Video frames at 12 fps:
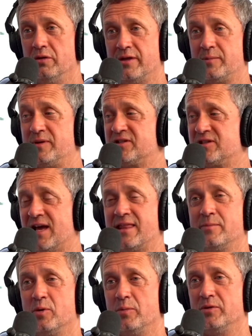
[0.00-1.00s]
they'd be sat in the
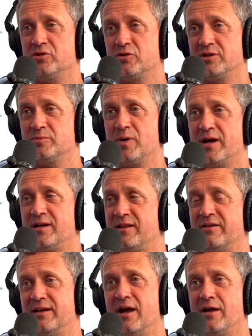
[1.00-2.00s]
bottom of the trench painting
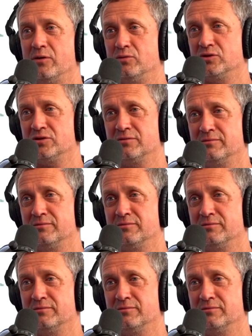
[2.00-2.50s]
their nails.